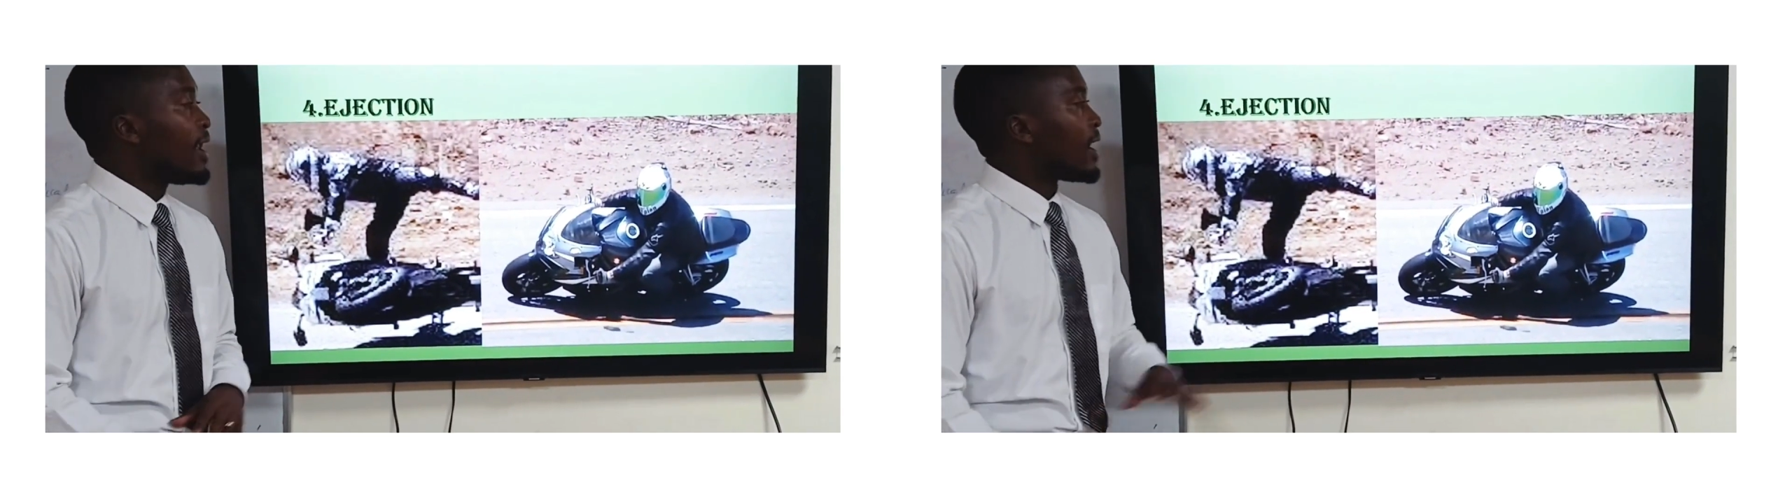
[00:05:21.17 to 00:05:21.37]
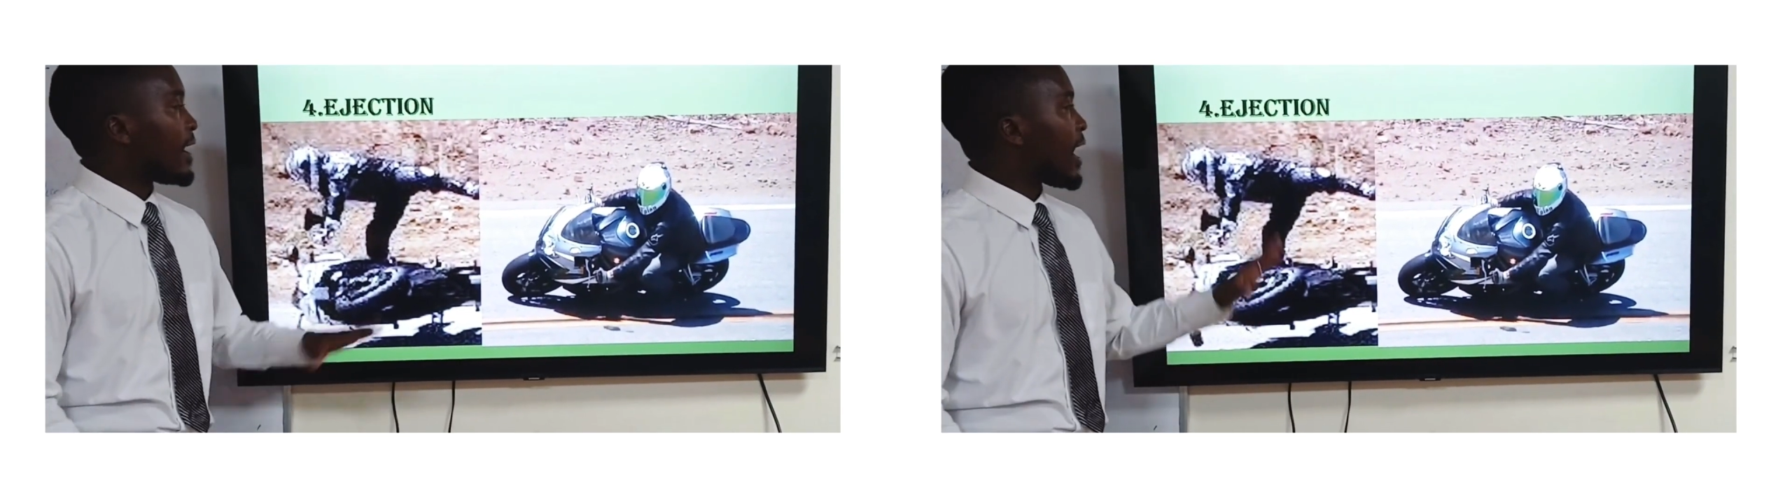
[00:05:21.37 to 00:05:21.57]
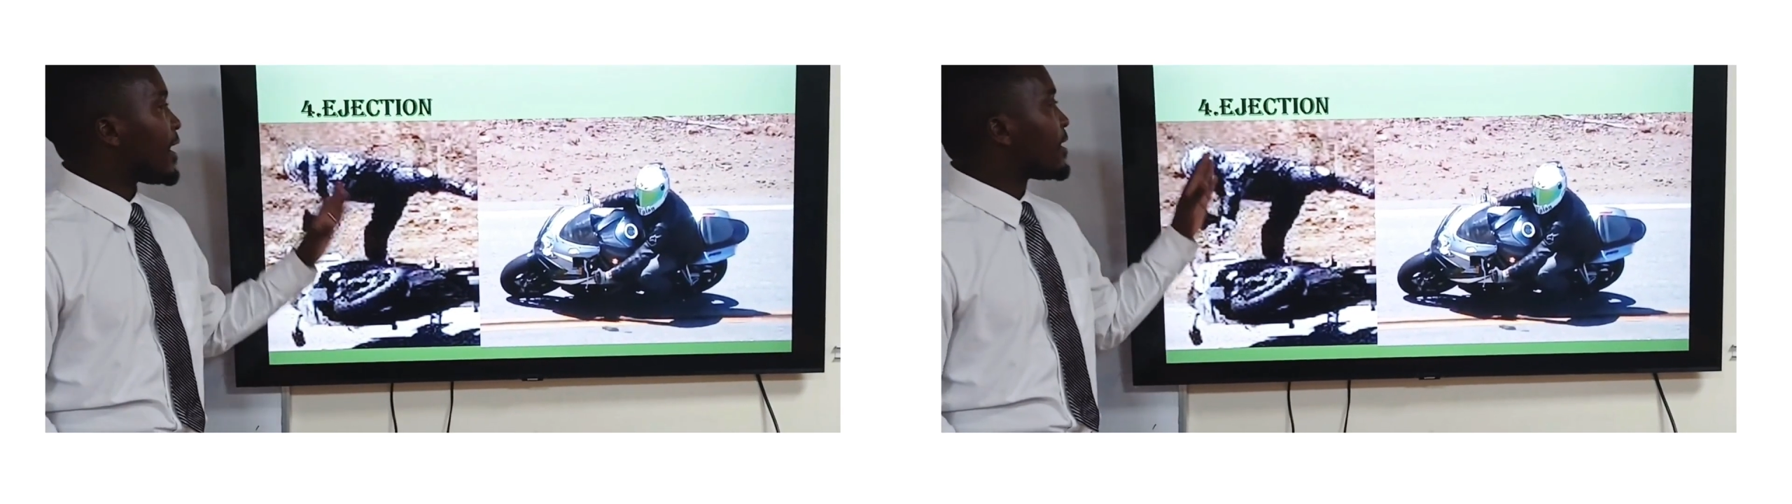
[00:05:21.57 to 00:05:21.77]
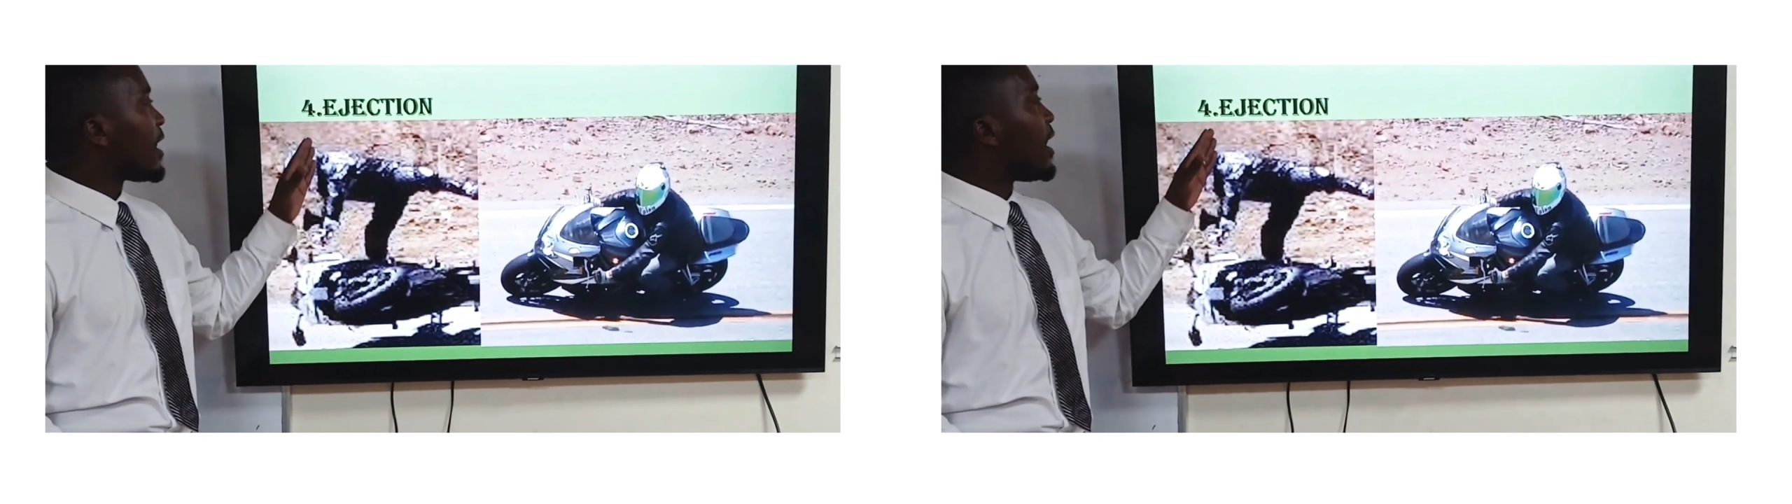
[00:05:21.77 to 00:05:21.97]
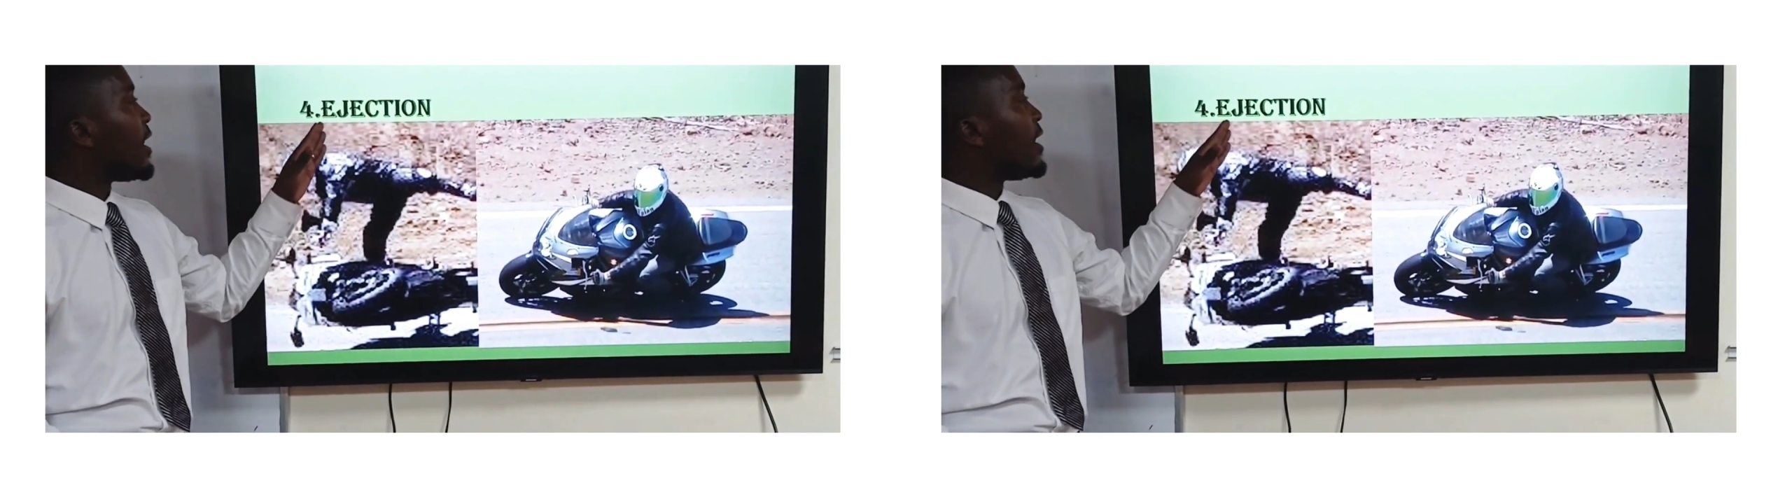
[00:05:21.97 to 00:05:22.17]
line
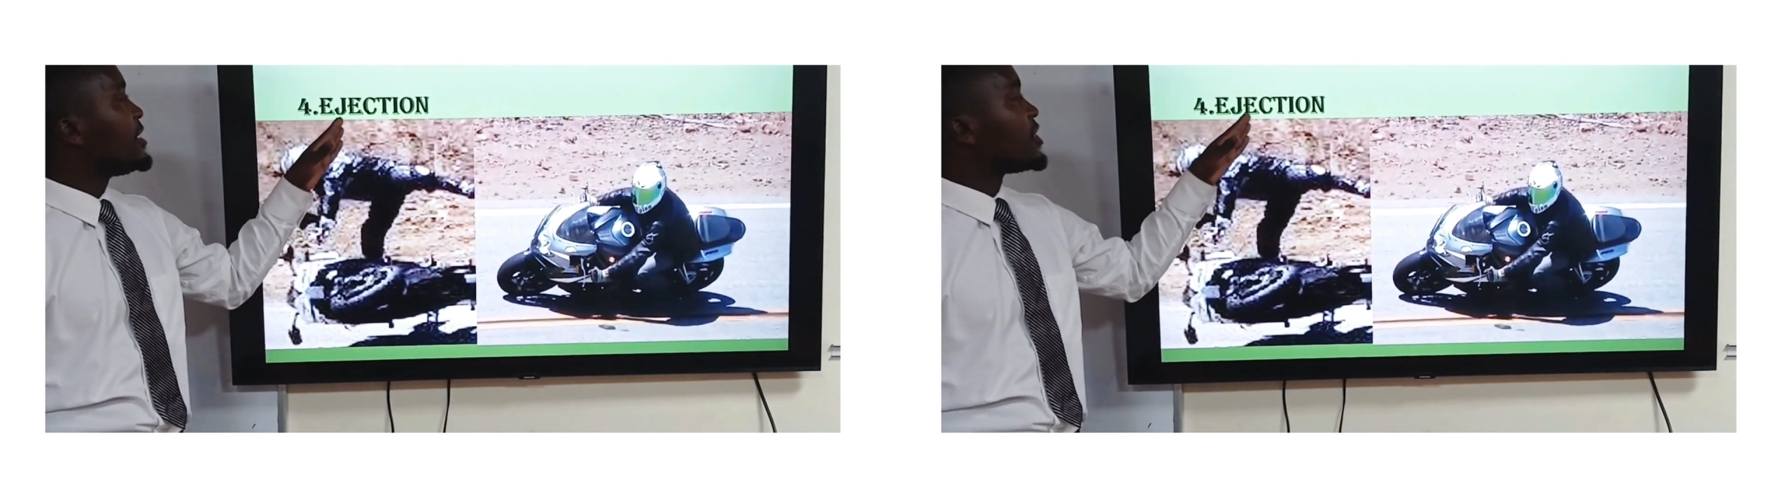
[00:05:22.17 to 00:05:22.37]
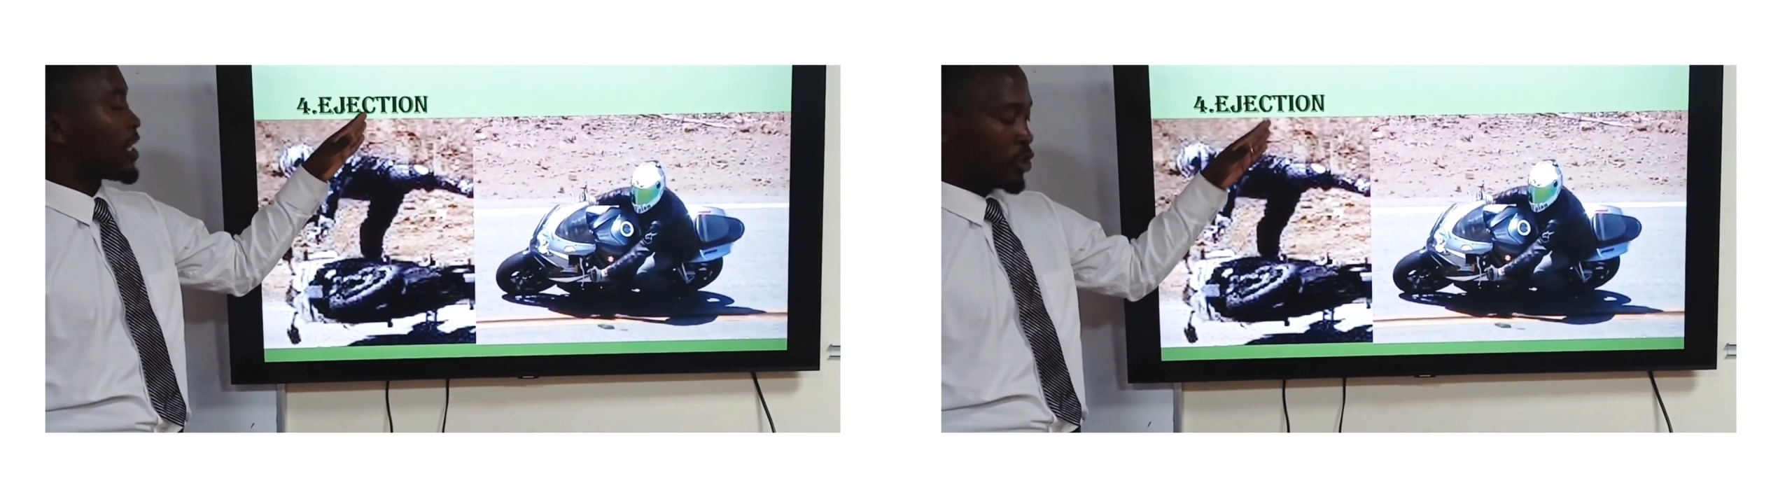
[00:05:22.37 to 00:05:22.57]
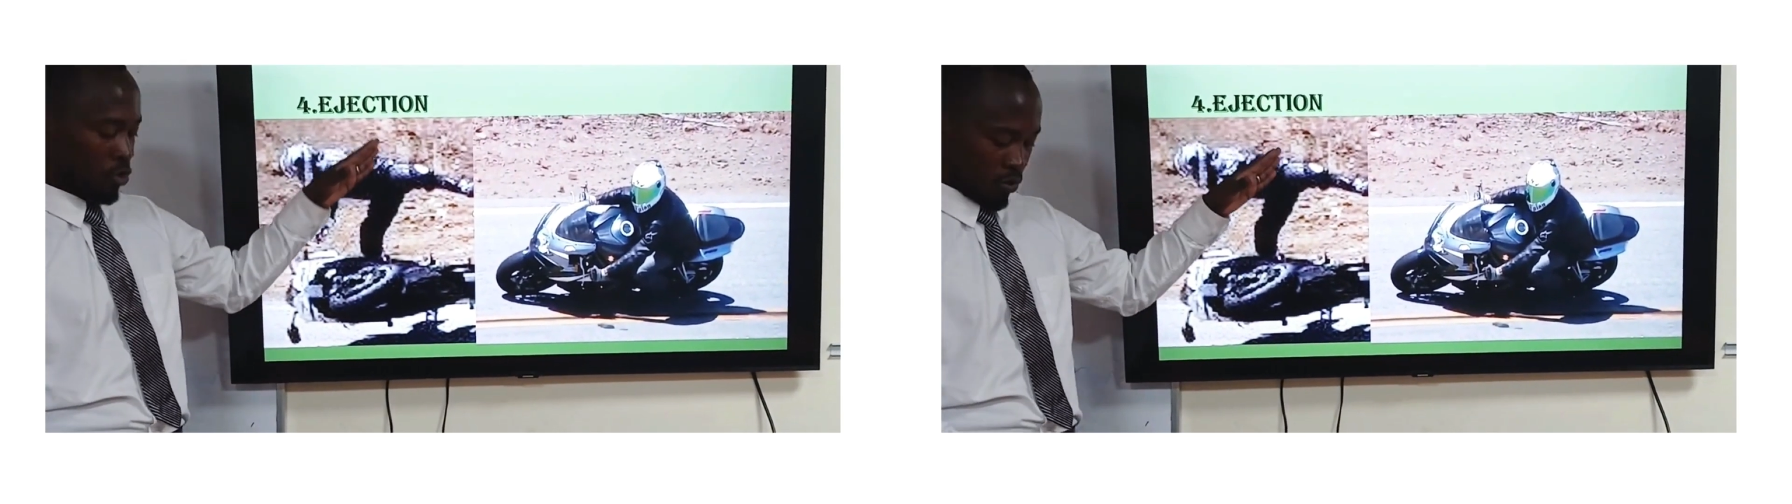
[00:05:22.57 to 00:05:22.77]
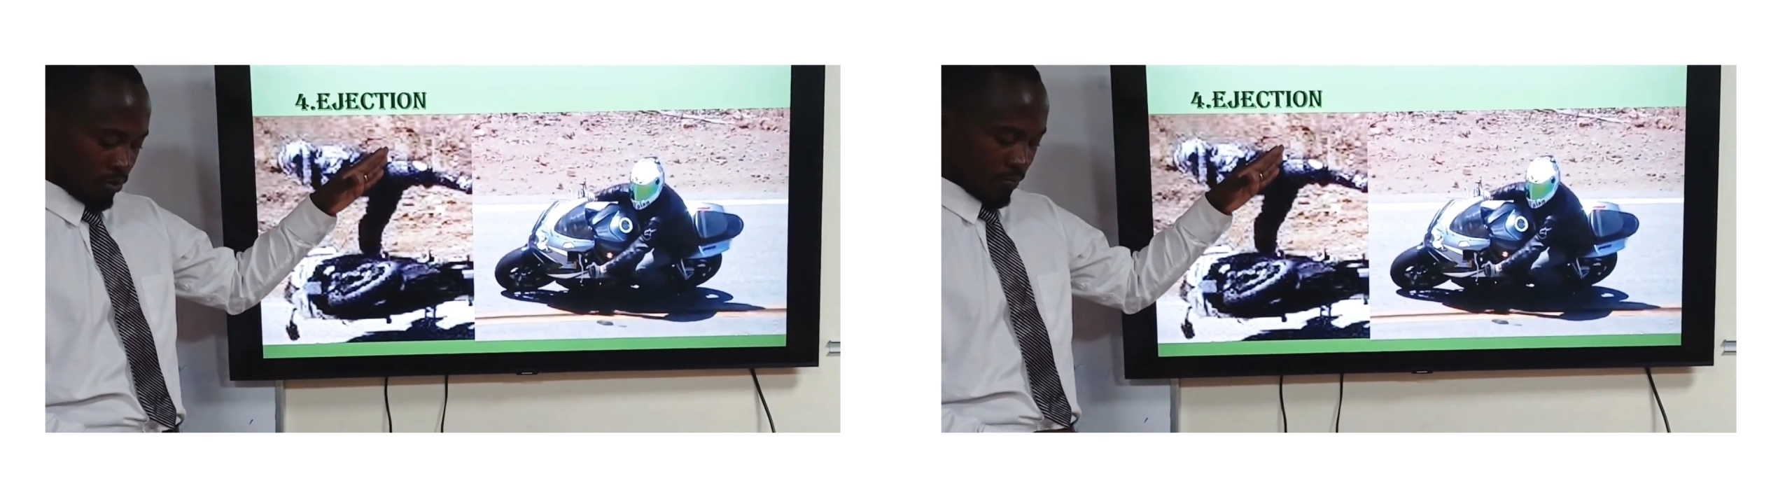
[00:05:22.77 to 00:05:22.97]
ejection.